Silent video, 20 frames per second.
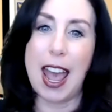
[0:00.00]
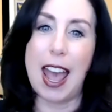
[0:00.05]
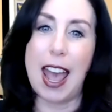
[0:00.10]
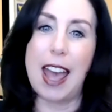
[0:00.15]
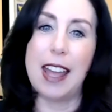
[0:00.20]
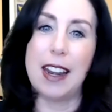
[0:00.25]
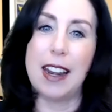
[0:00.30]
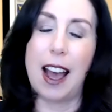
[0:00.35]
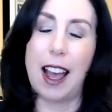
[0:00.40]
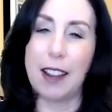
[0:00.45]

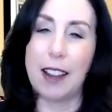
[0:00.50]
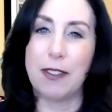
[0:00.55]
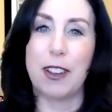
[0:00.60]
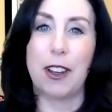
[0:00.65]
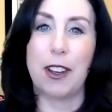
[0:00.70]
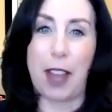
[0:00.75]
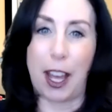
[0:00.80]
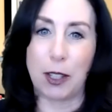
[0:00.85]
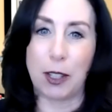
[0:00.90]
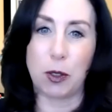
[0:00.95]
And I
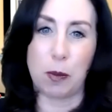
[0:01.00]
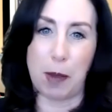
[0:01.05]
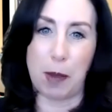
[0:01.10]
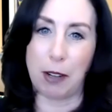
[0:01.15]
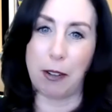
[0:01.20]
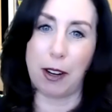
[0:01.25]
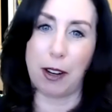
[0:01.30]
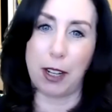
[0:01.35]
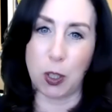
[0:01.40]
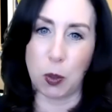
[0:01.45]
feel that's what my
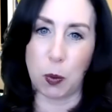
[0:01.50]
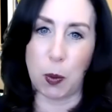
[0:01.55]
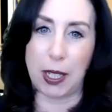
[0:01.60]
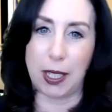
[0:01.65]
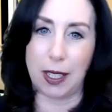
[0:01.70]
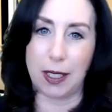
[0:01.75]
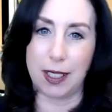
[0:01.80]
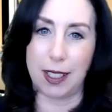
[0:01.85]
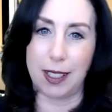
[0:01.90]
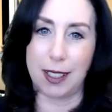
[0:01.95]
greatest
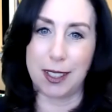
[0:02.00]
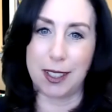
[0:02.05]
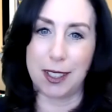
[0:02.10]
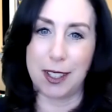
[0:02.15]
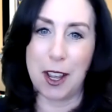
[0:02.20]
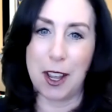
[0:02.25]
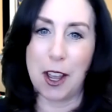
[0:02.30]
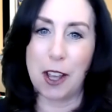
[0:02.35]
weakness is.